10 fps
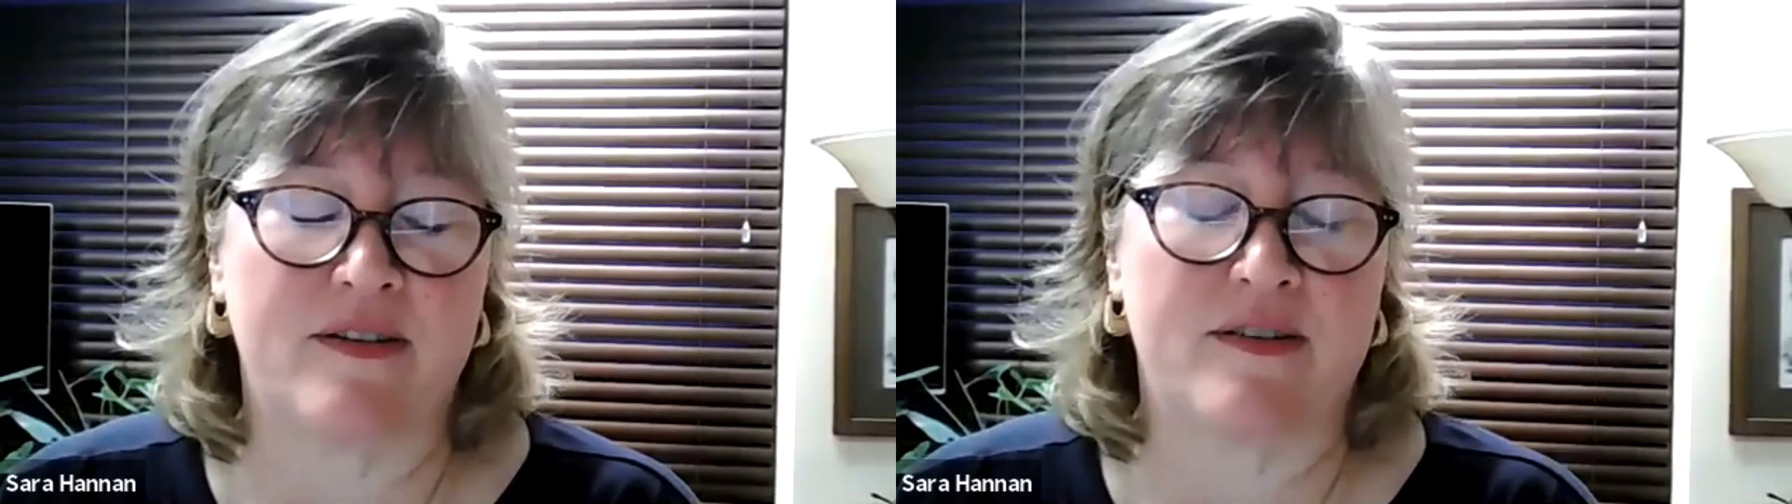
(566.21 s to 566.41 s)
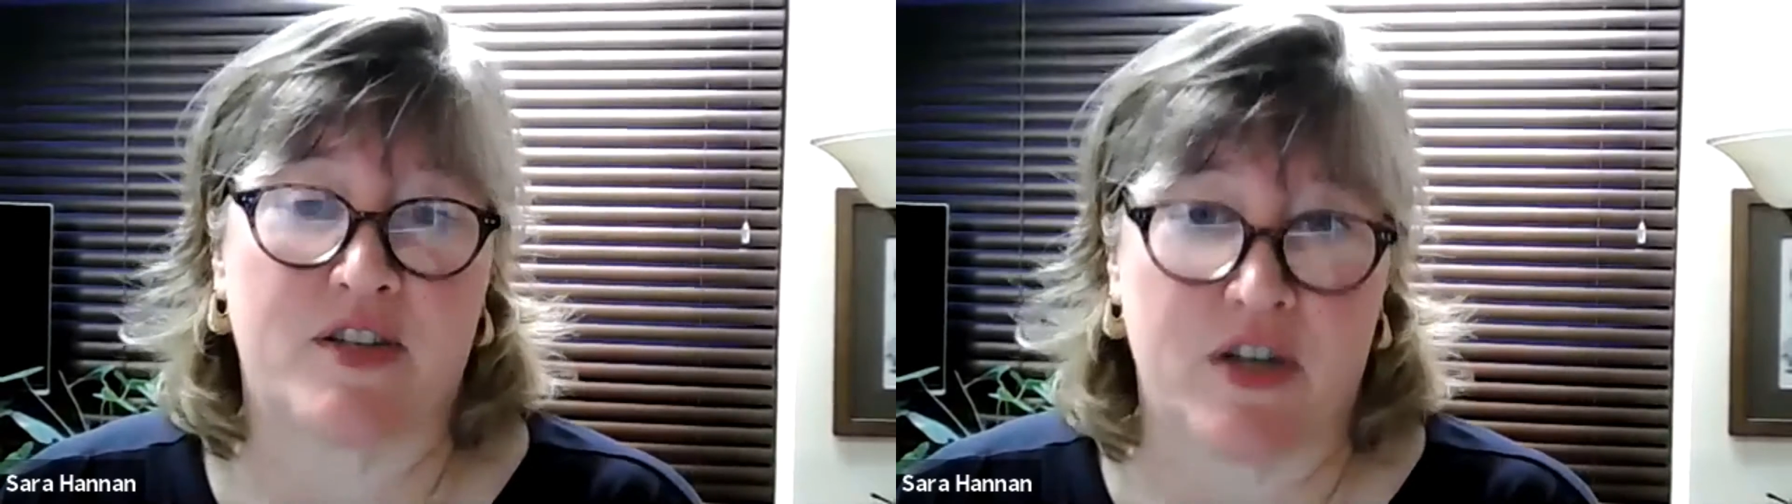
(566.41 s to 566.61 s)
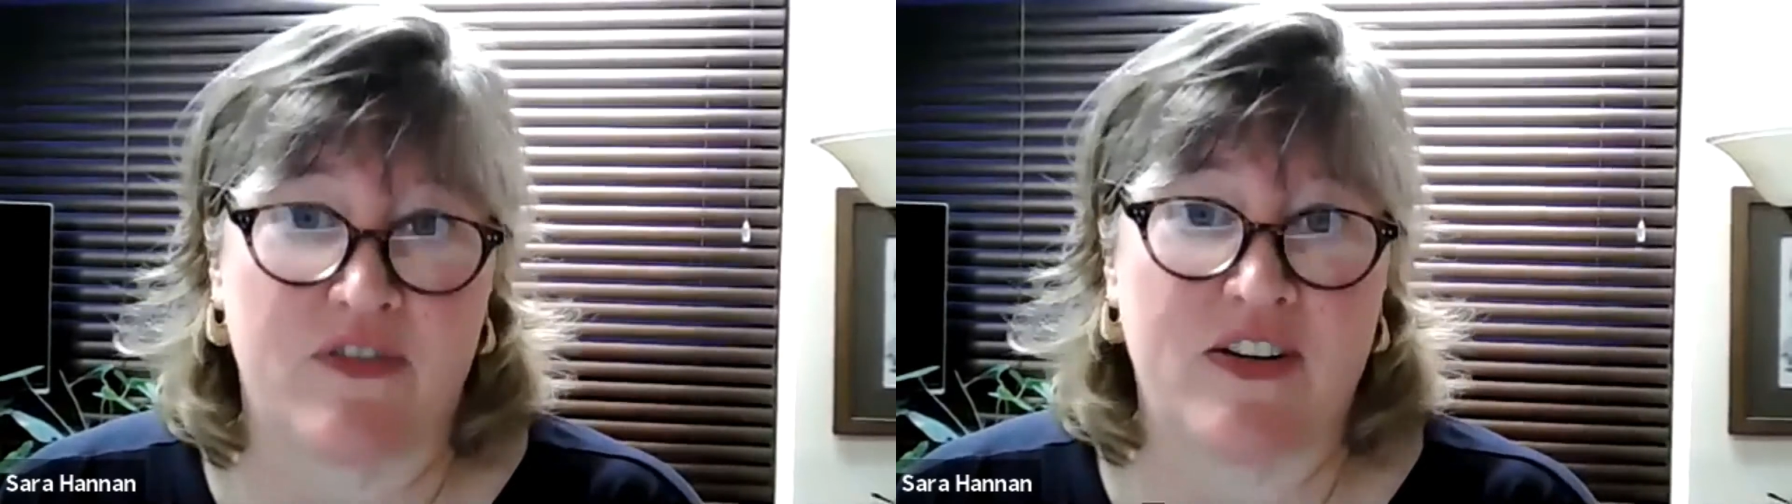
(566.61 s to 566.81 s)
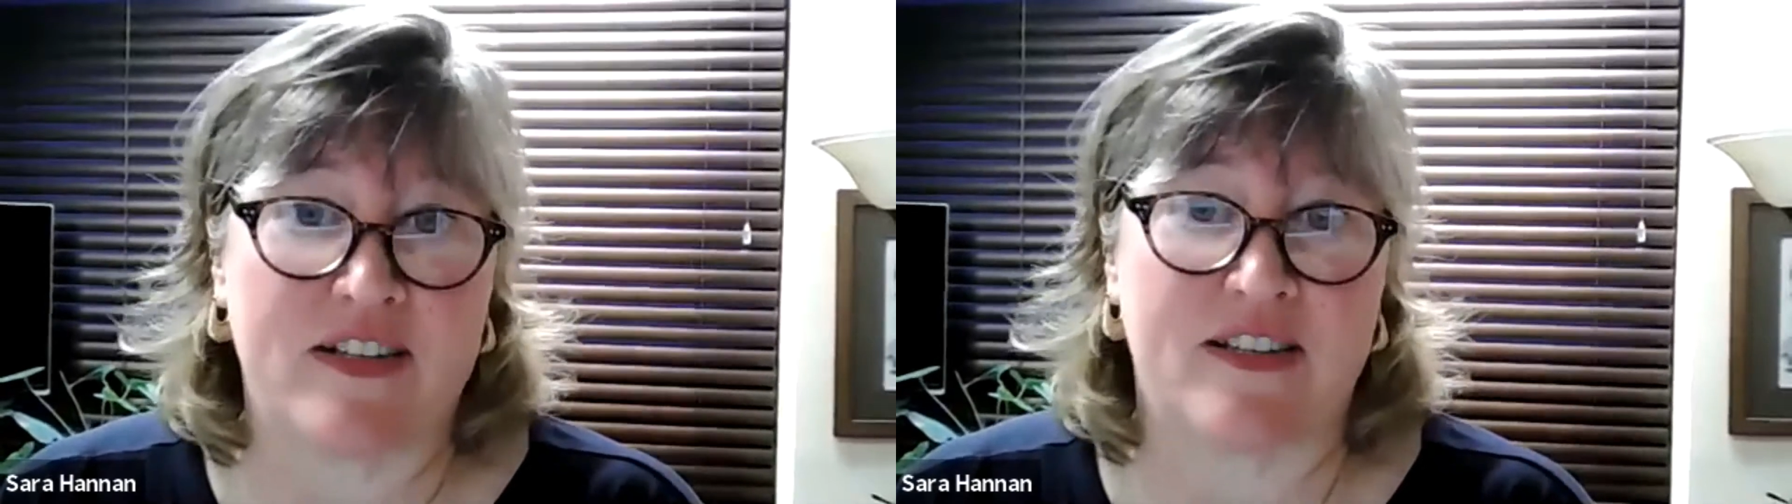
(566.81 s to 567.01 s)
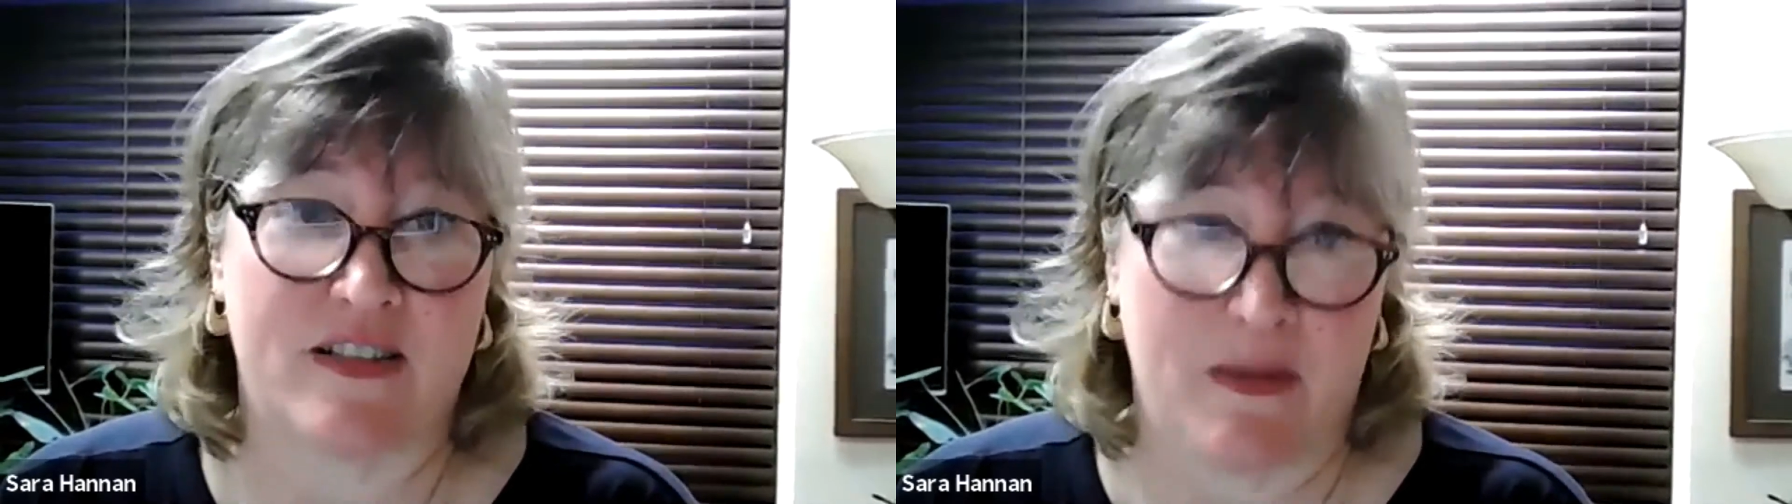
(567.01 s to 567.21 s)

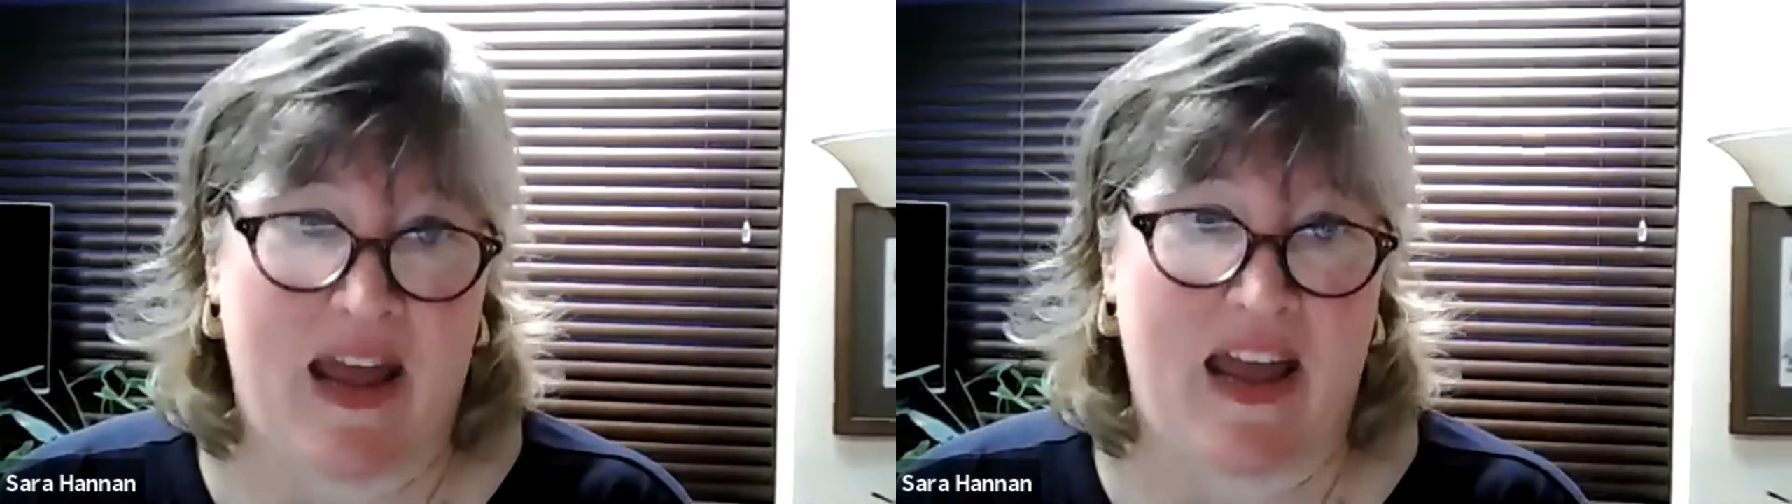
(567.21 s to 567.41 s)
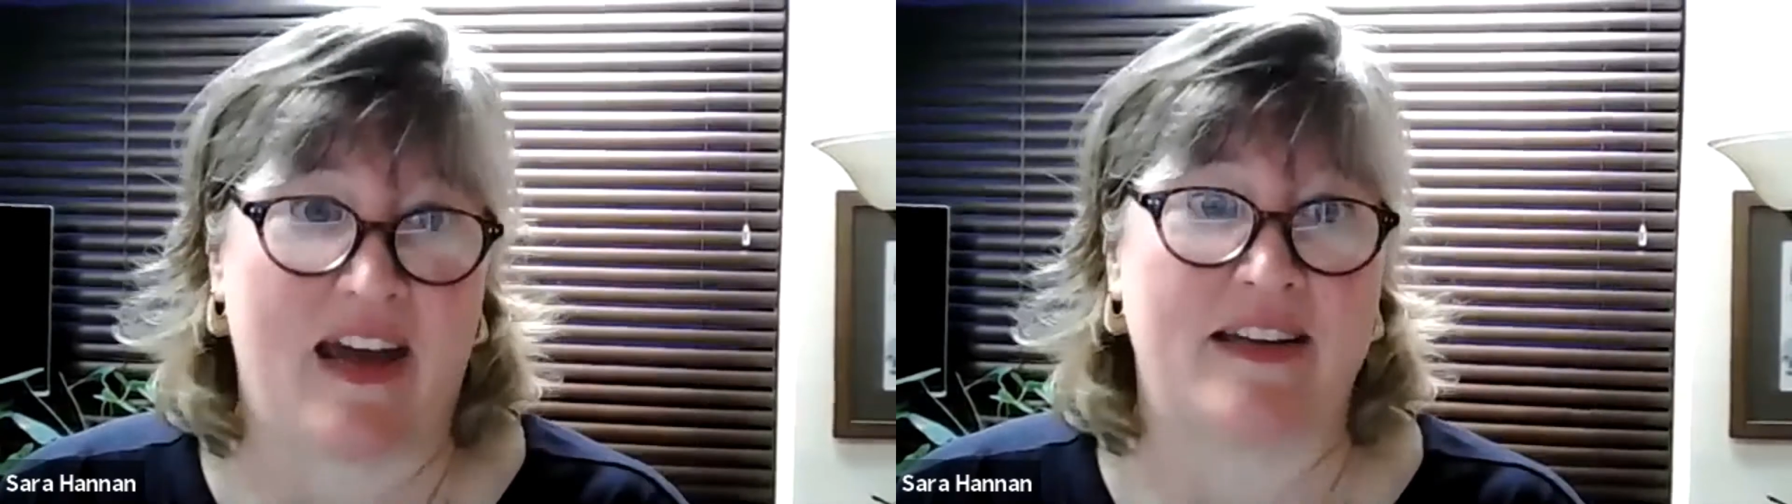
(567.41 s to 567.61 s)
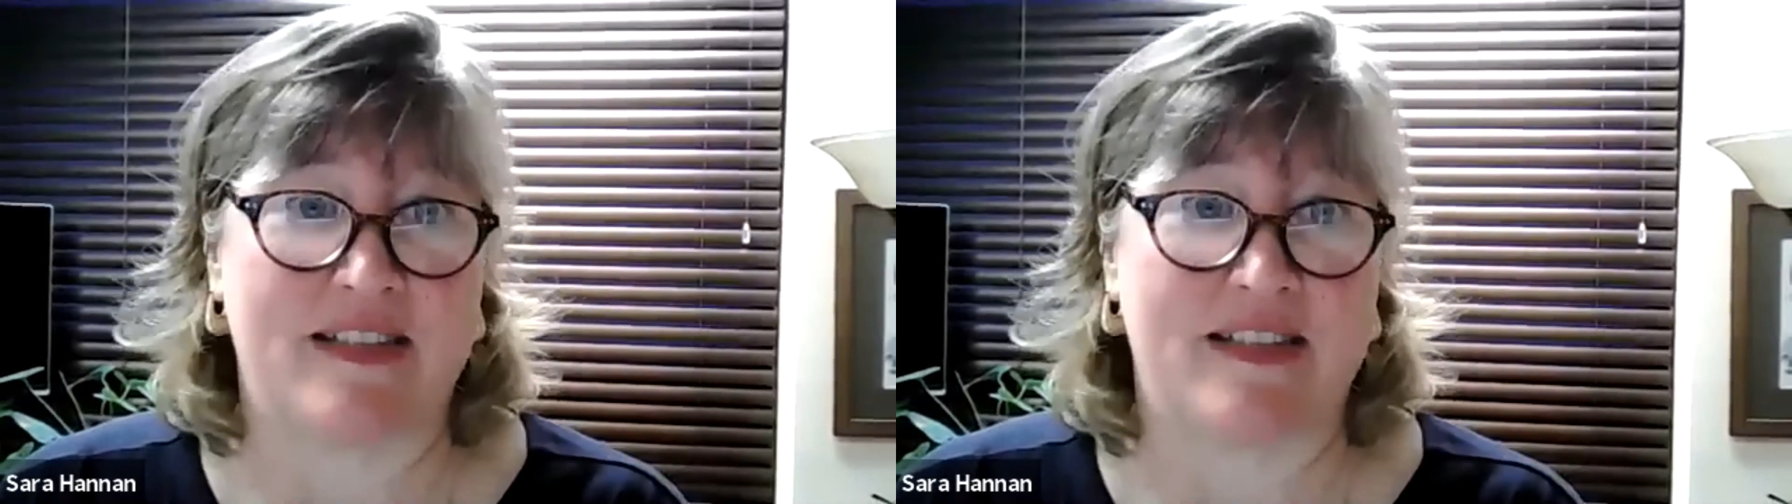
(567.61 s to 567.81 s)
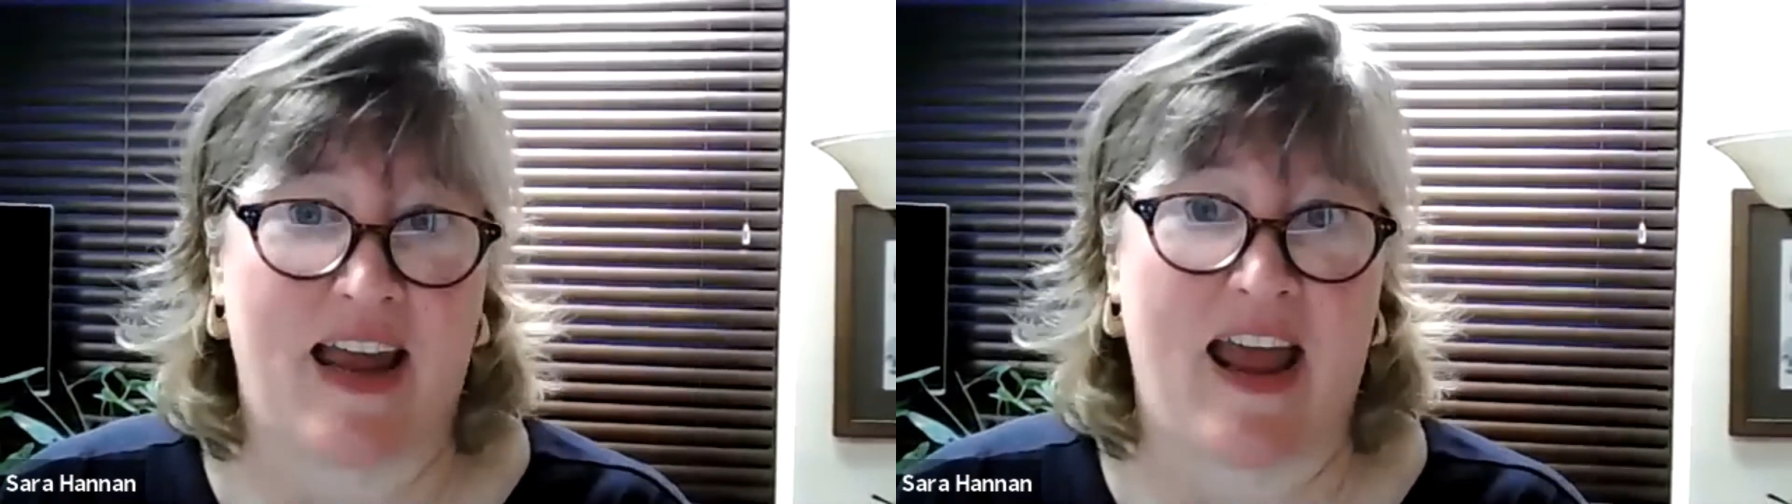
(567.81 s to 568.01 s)
service demands,